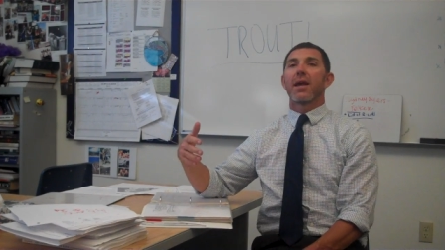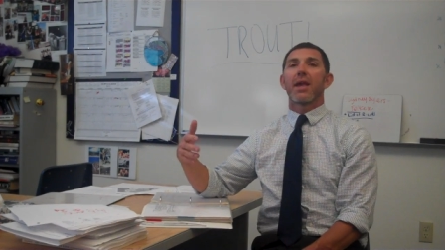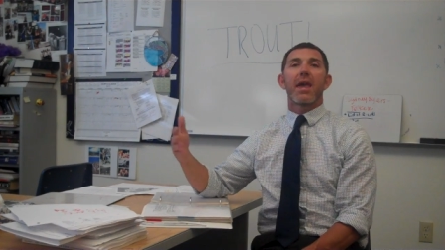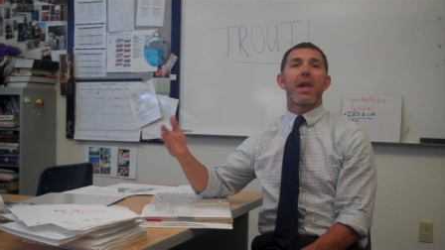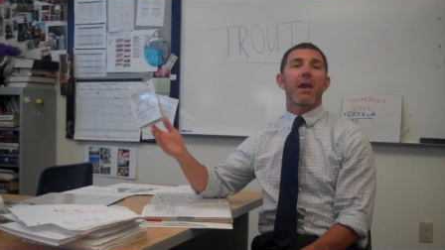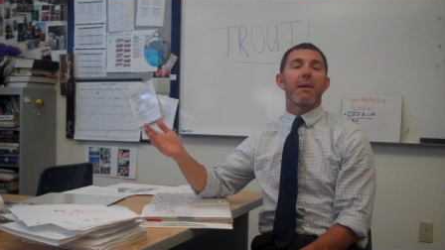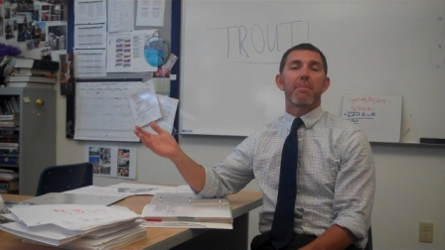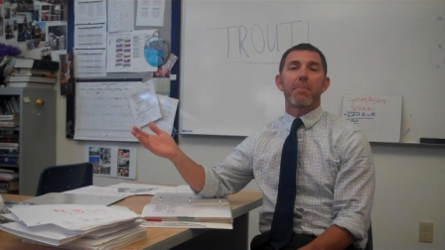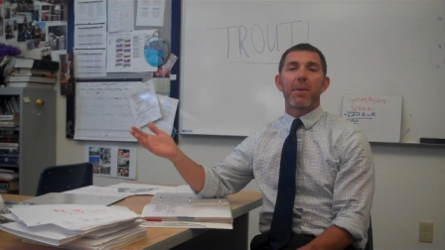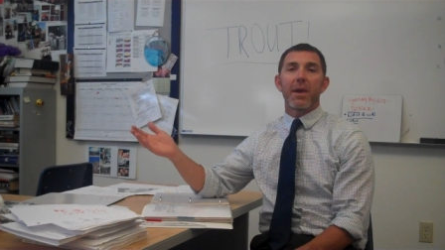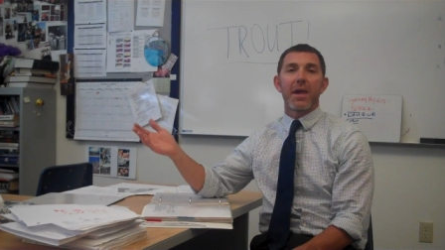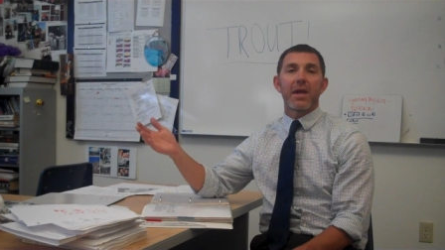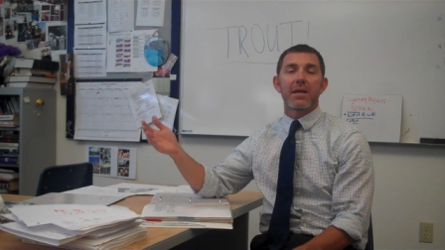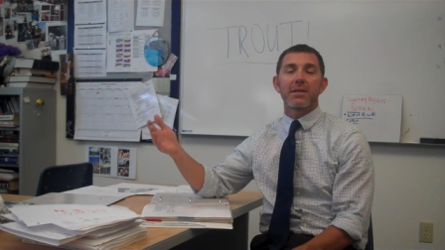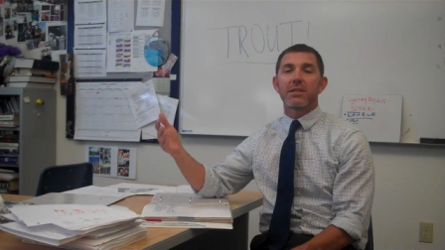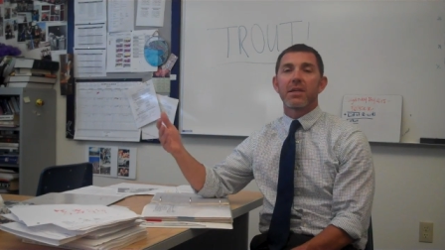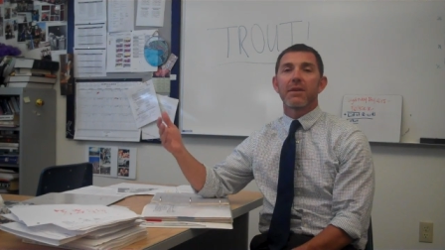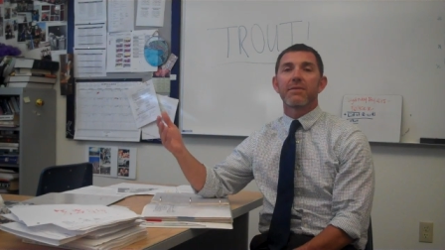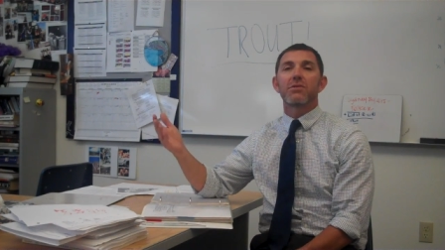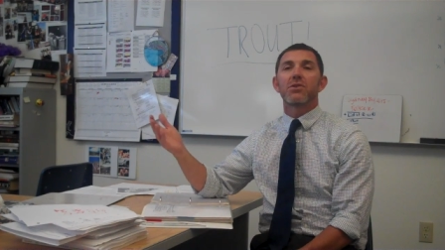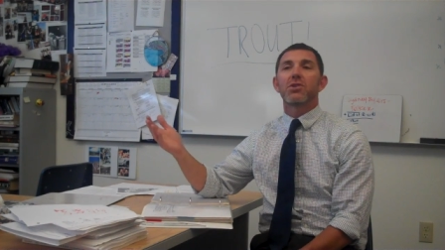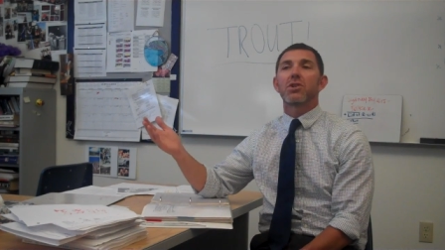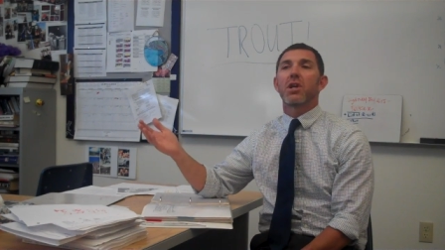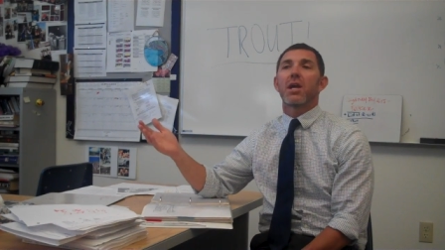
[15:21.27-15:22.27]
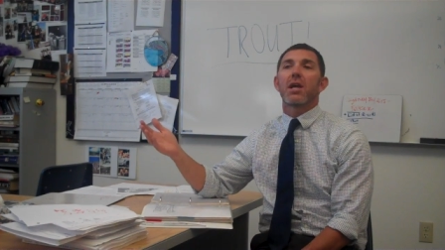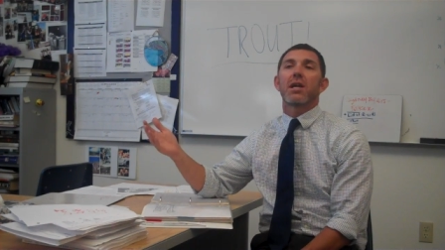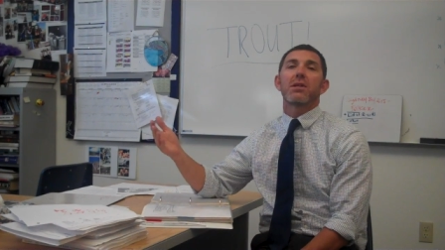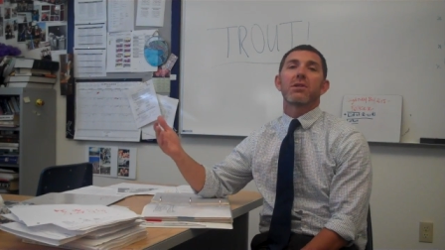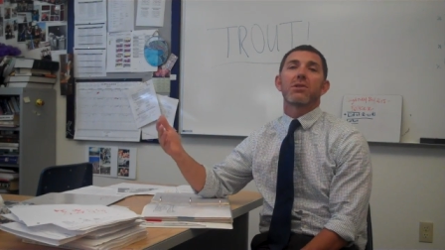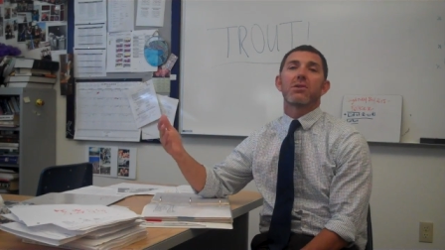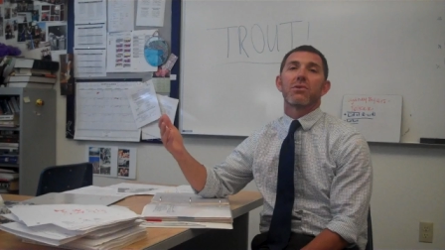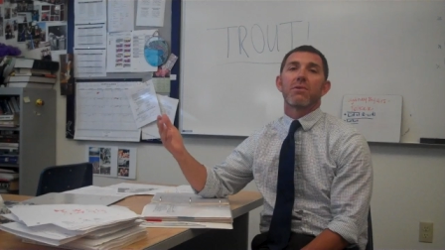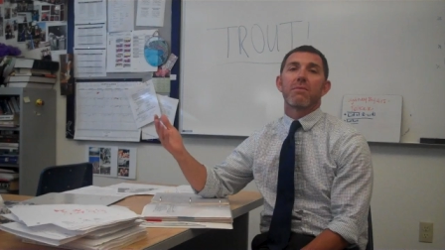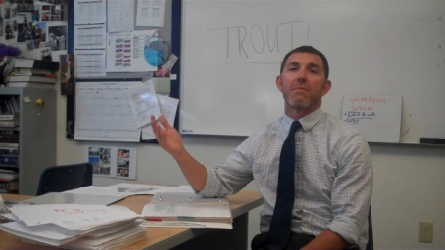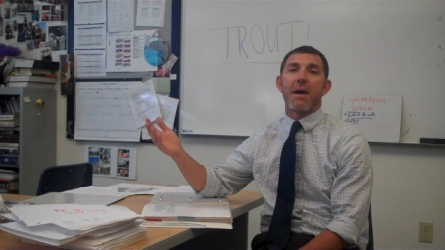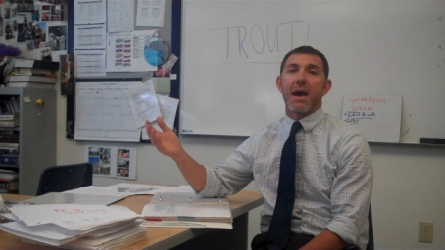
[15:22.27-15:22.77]
Campaigns have
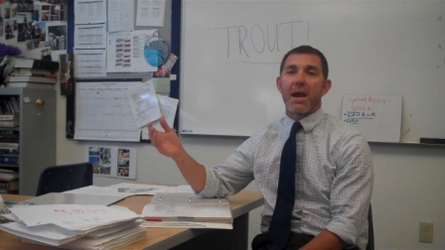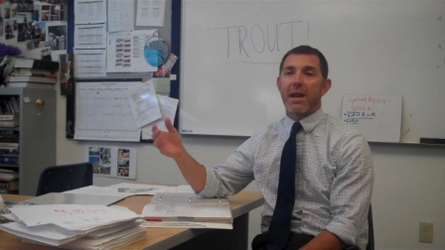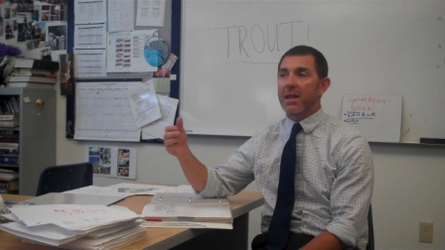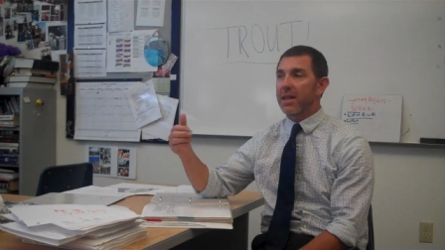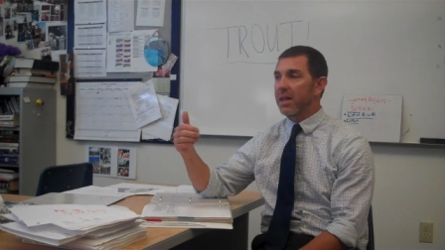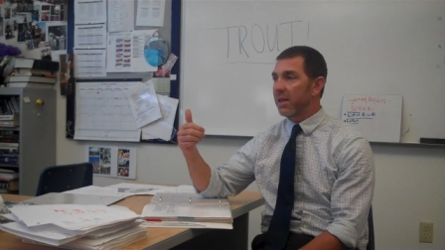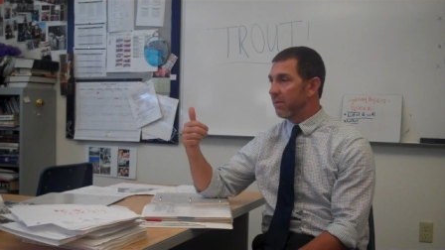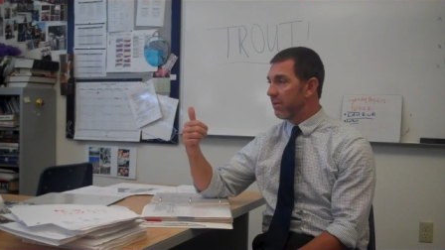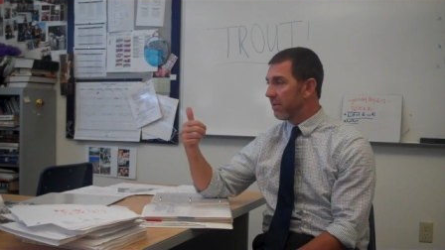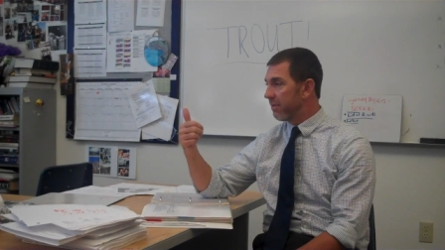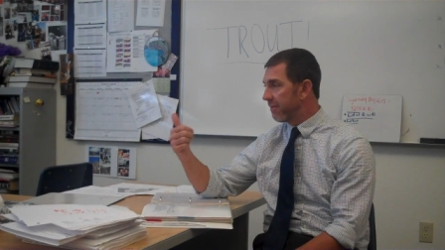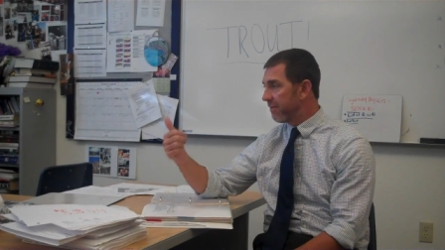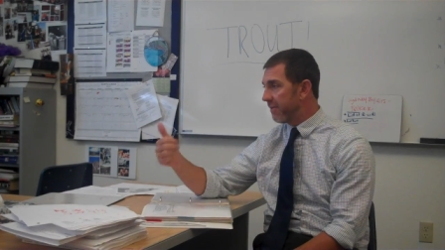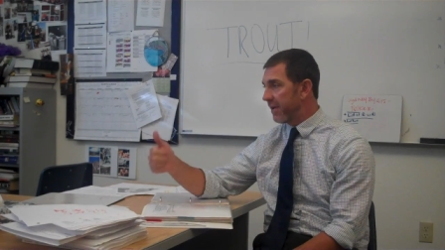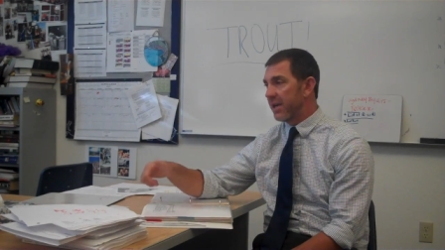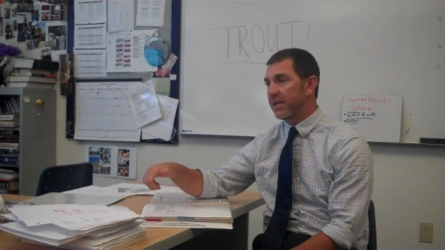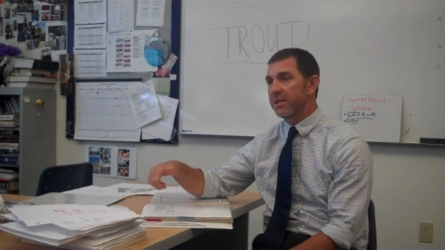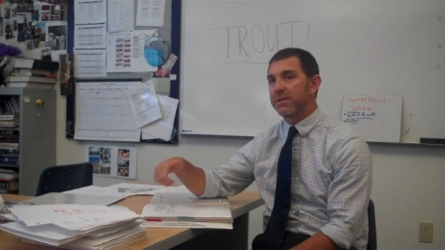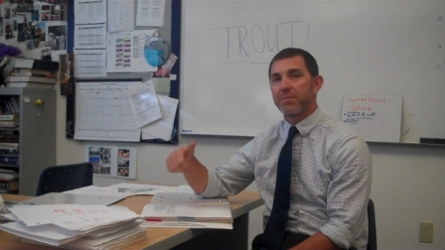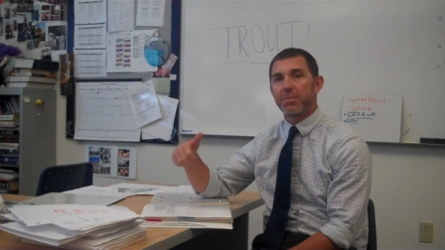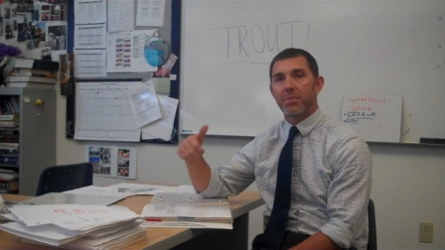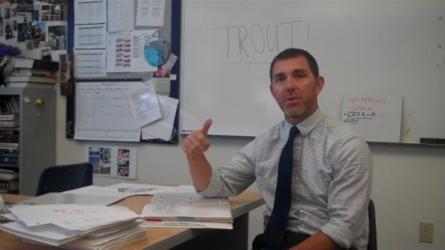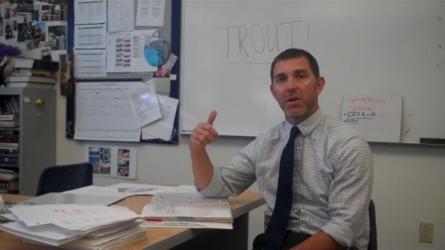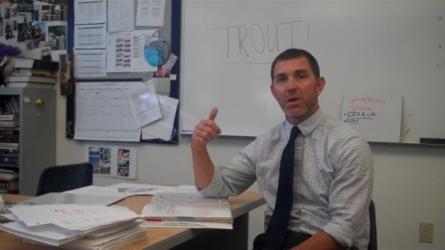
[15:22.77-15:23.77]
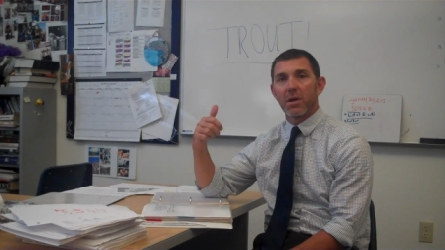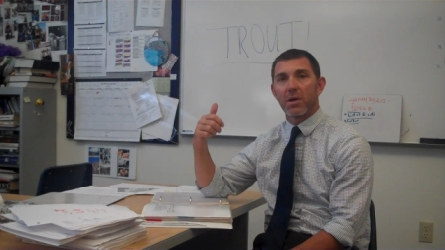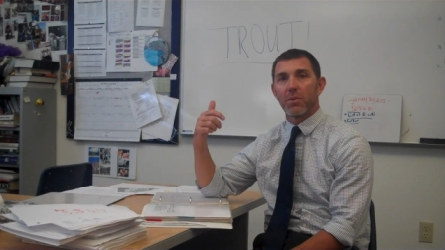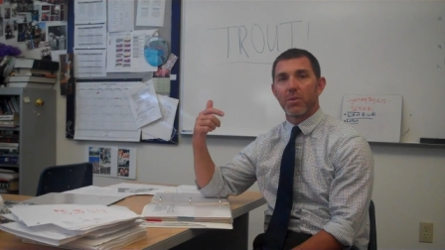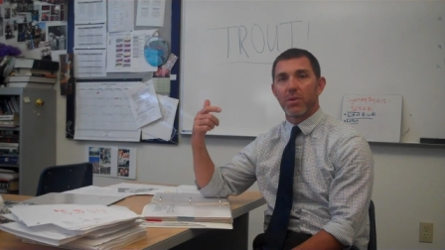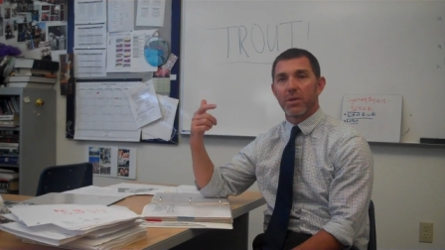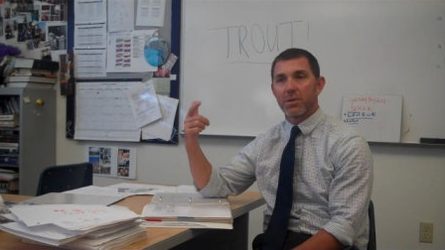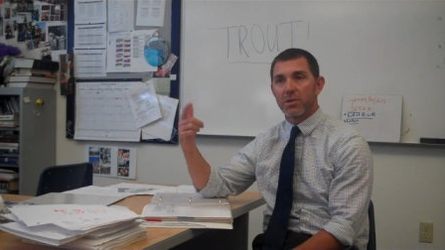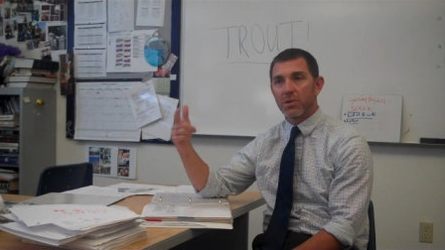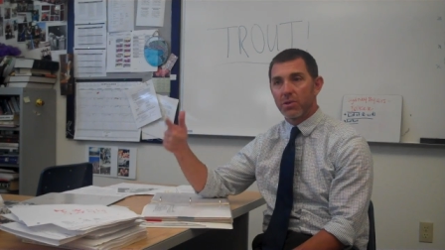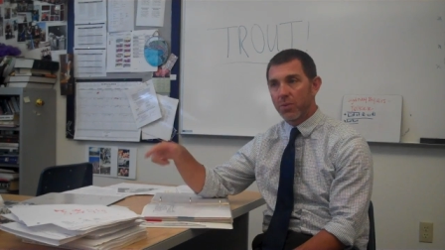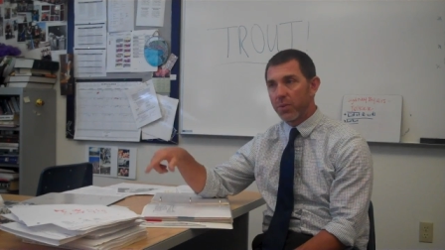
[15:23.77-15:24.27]
changed dramatically with Facebook,
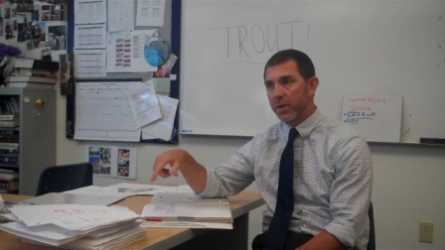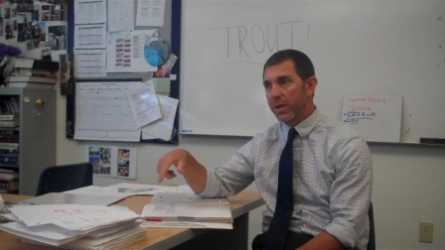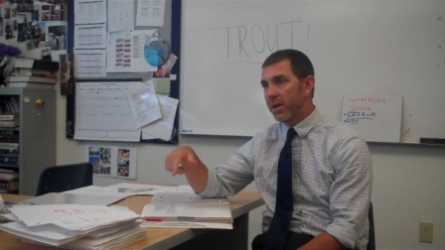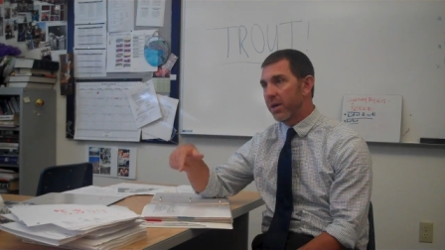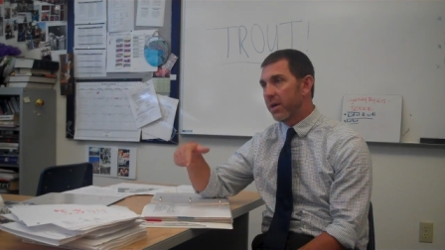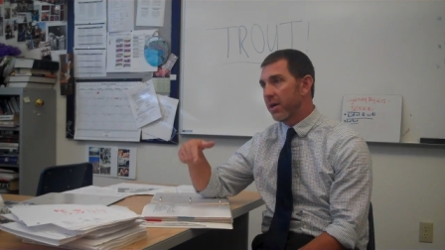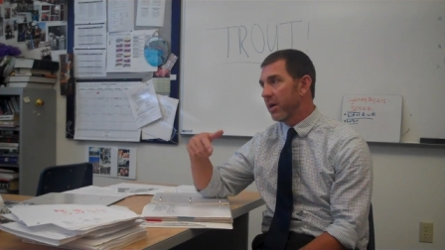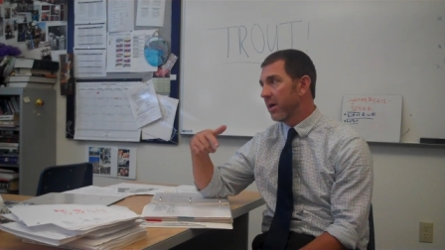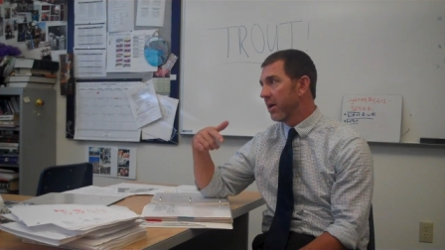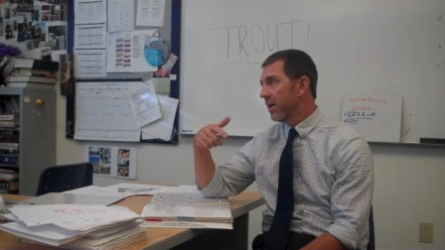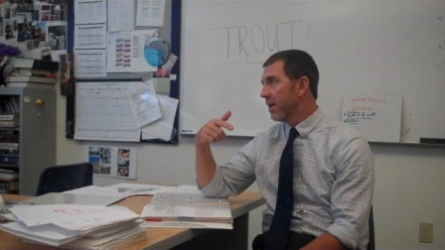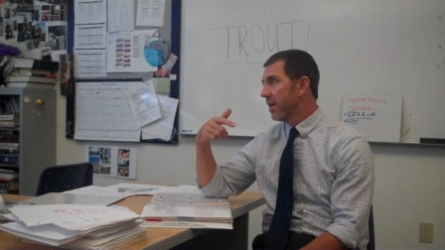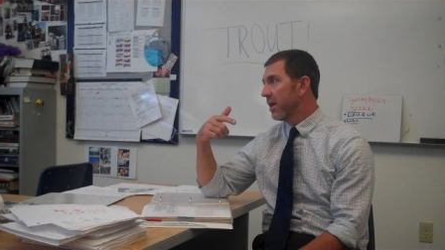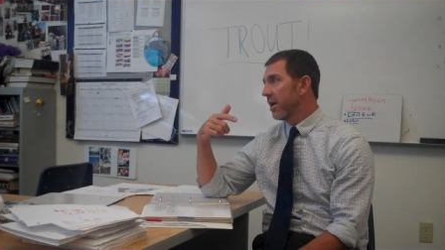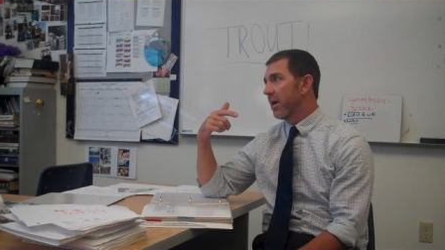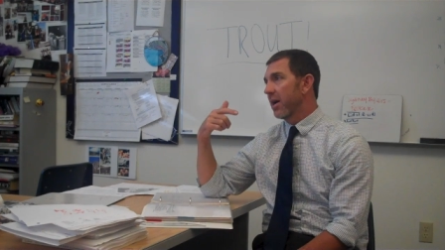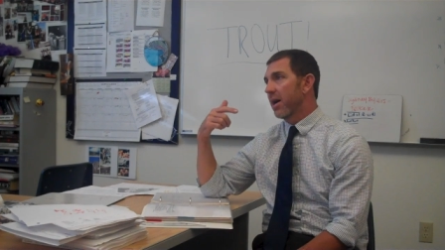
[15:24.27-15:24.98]
with Twitter,